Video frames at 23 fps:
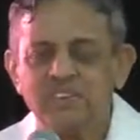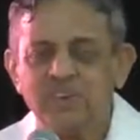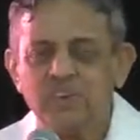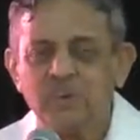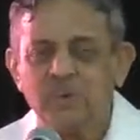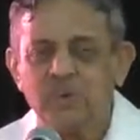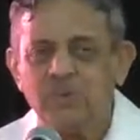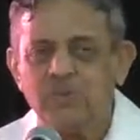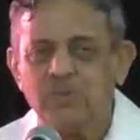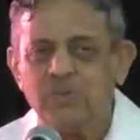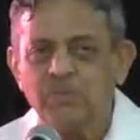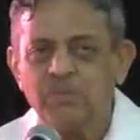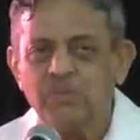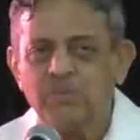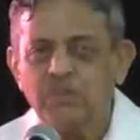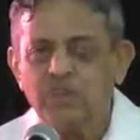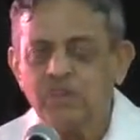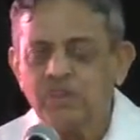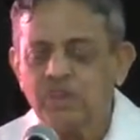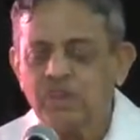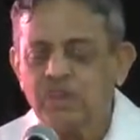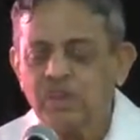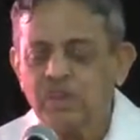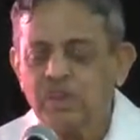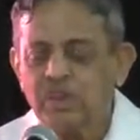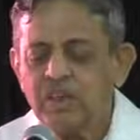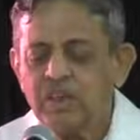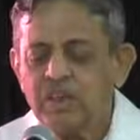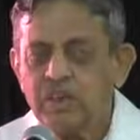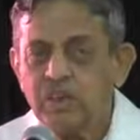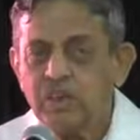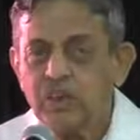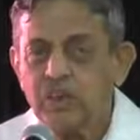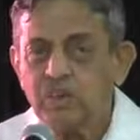So,
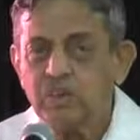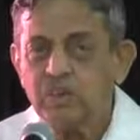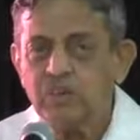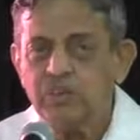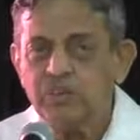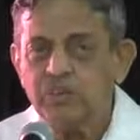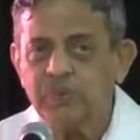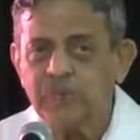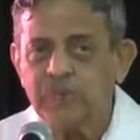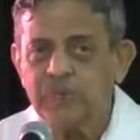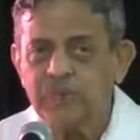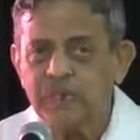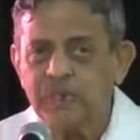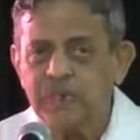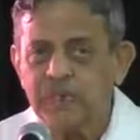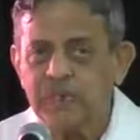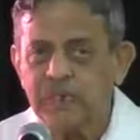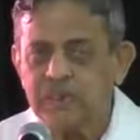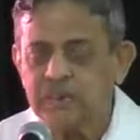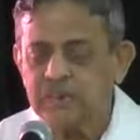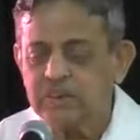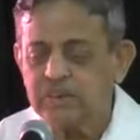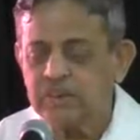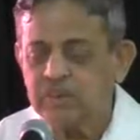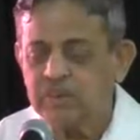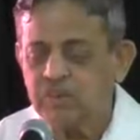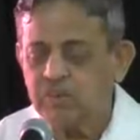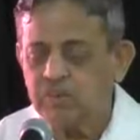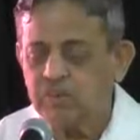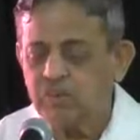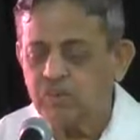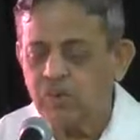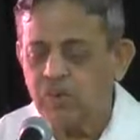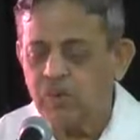he also further tells
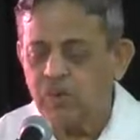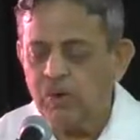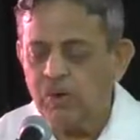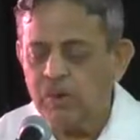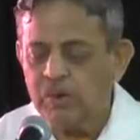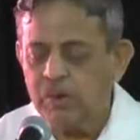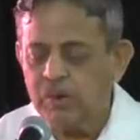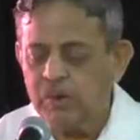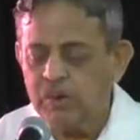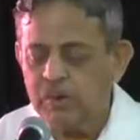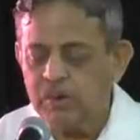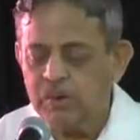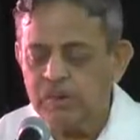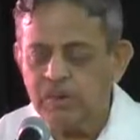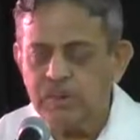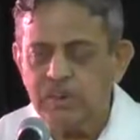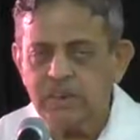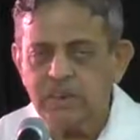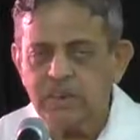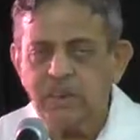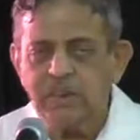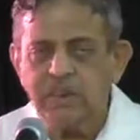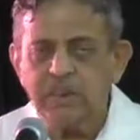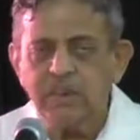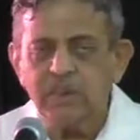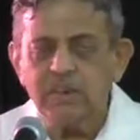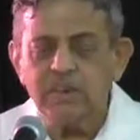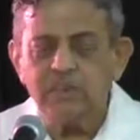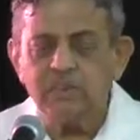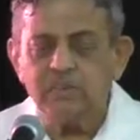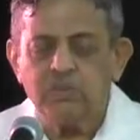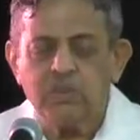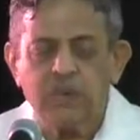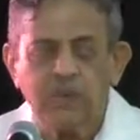what
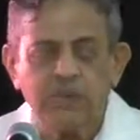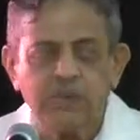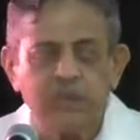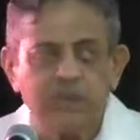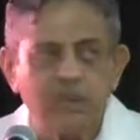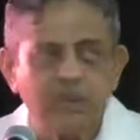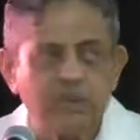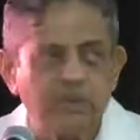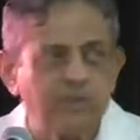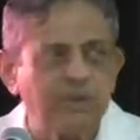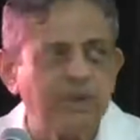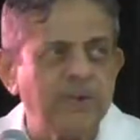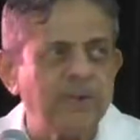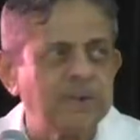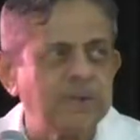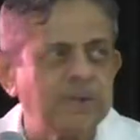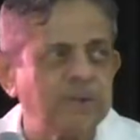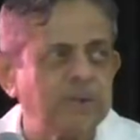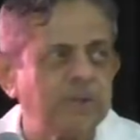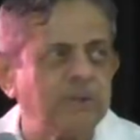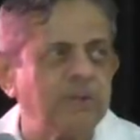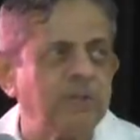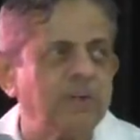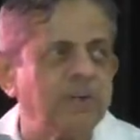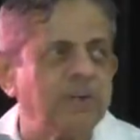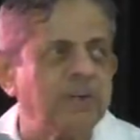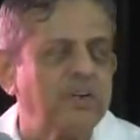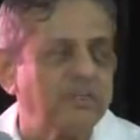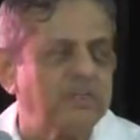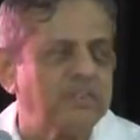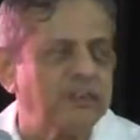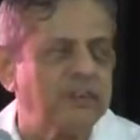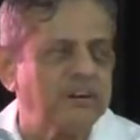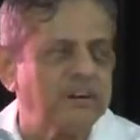is the definition of good
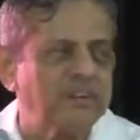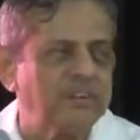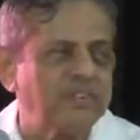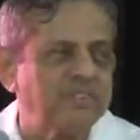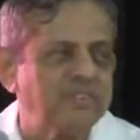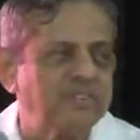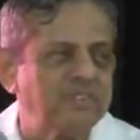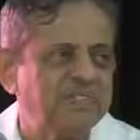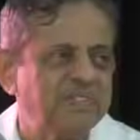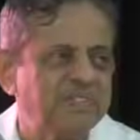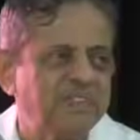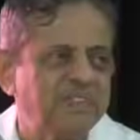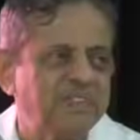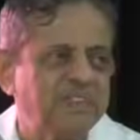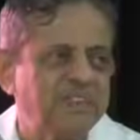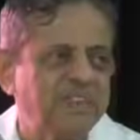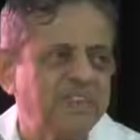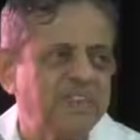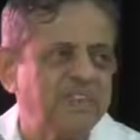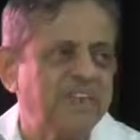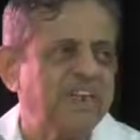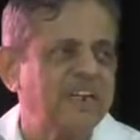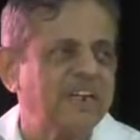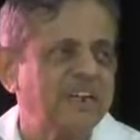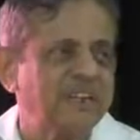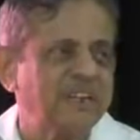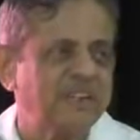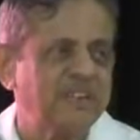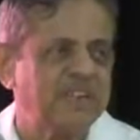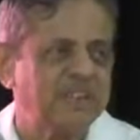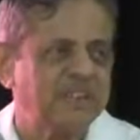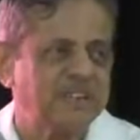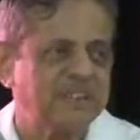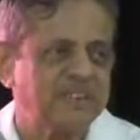and bad. The next
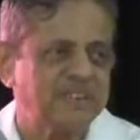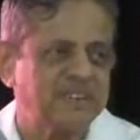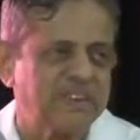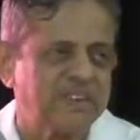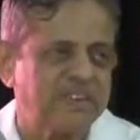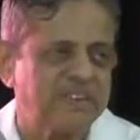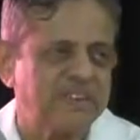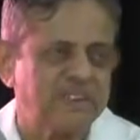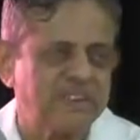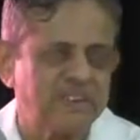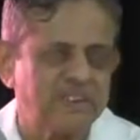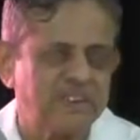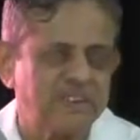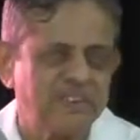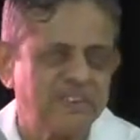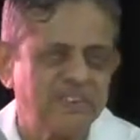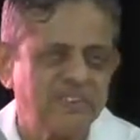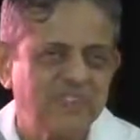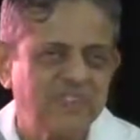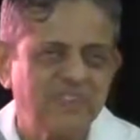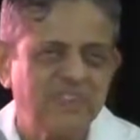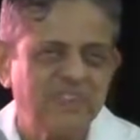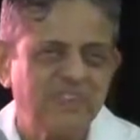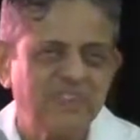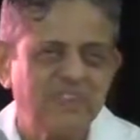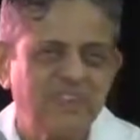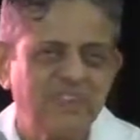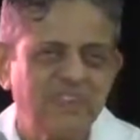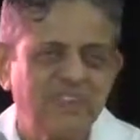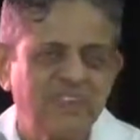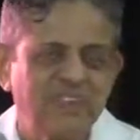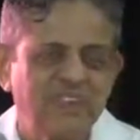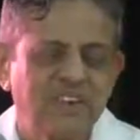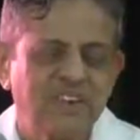verse he says
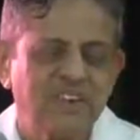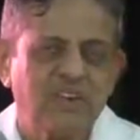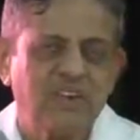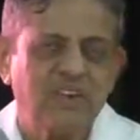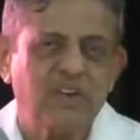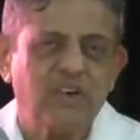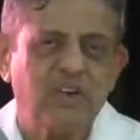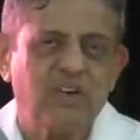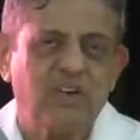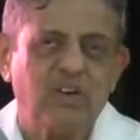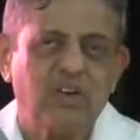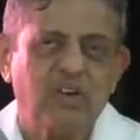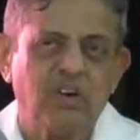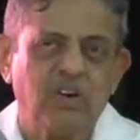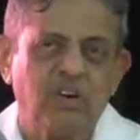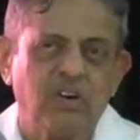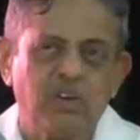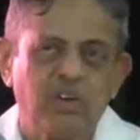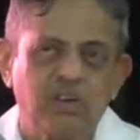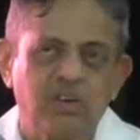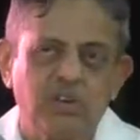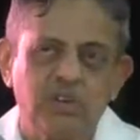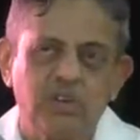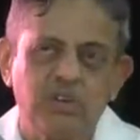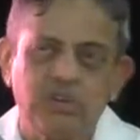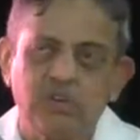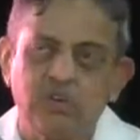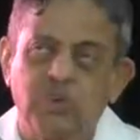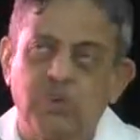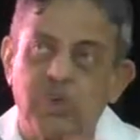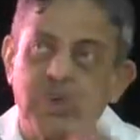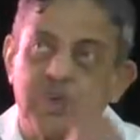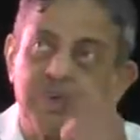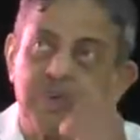that all those
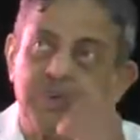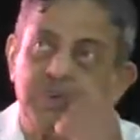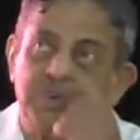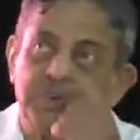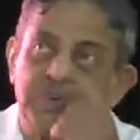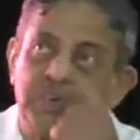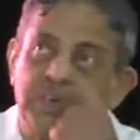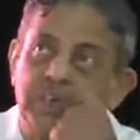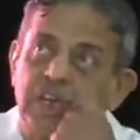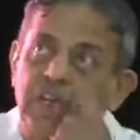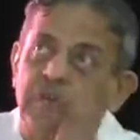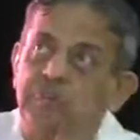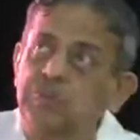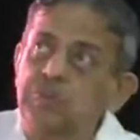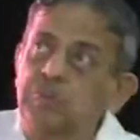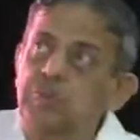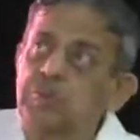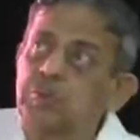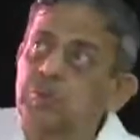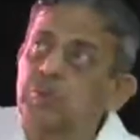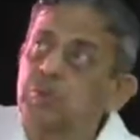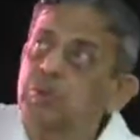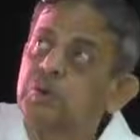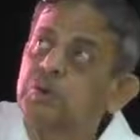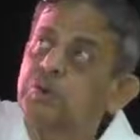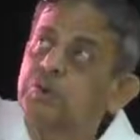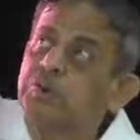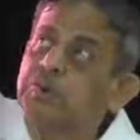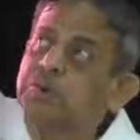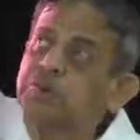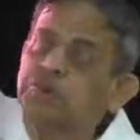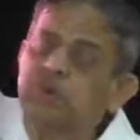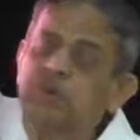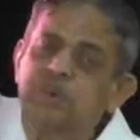qualities which help you to go
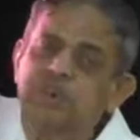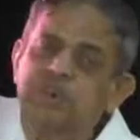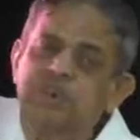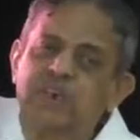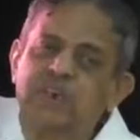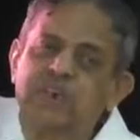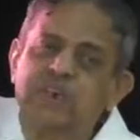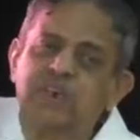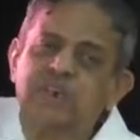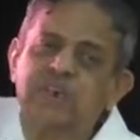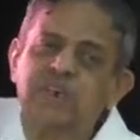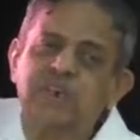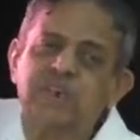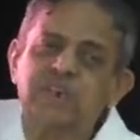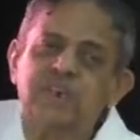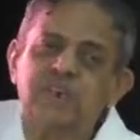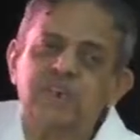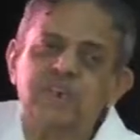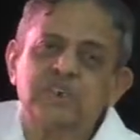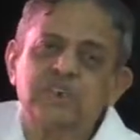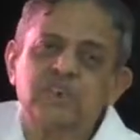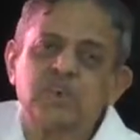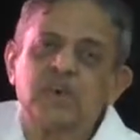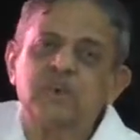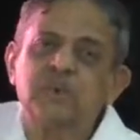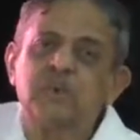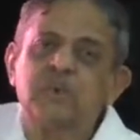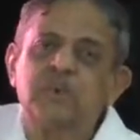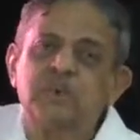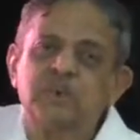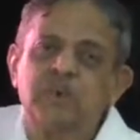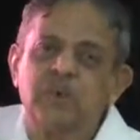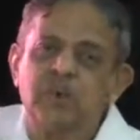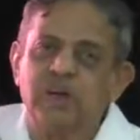towards moksha is called
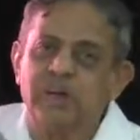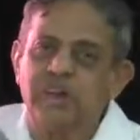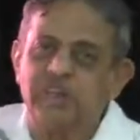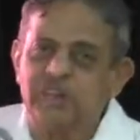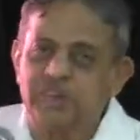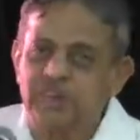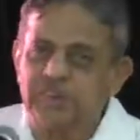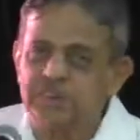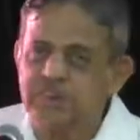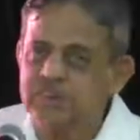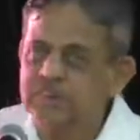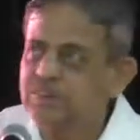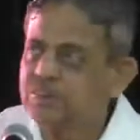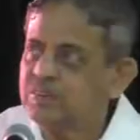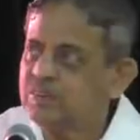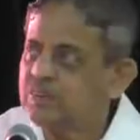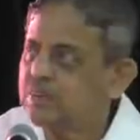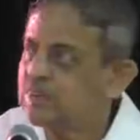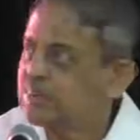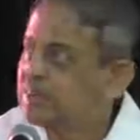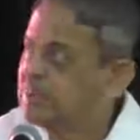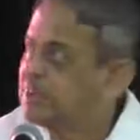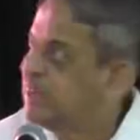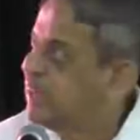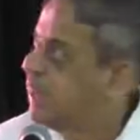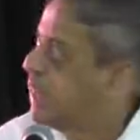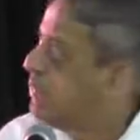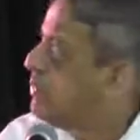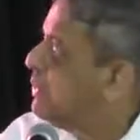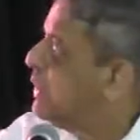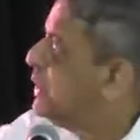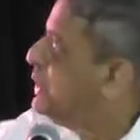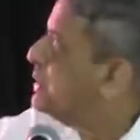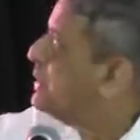good qualities.
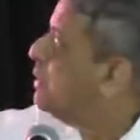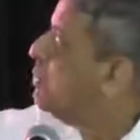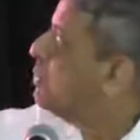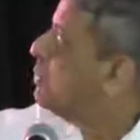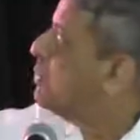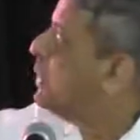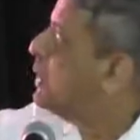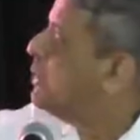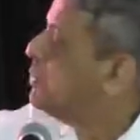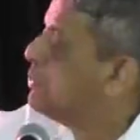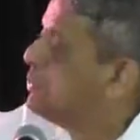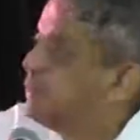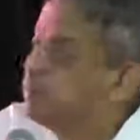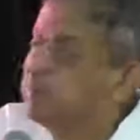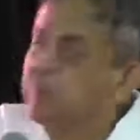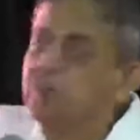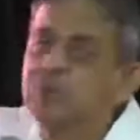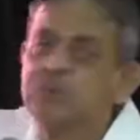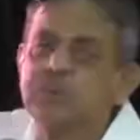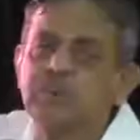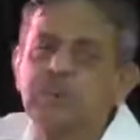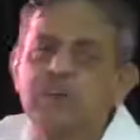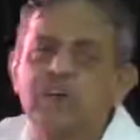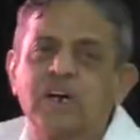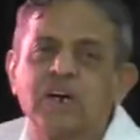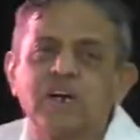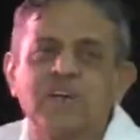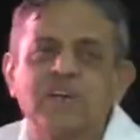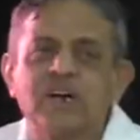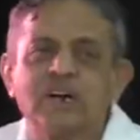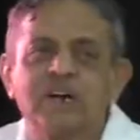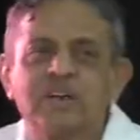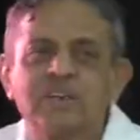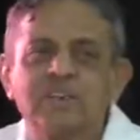Daivi Sampat,
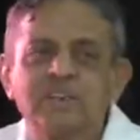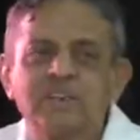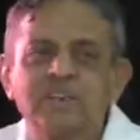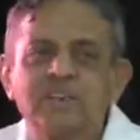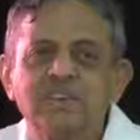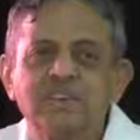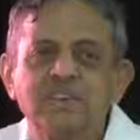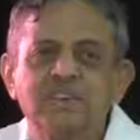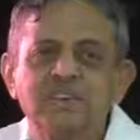Vimokshaya.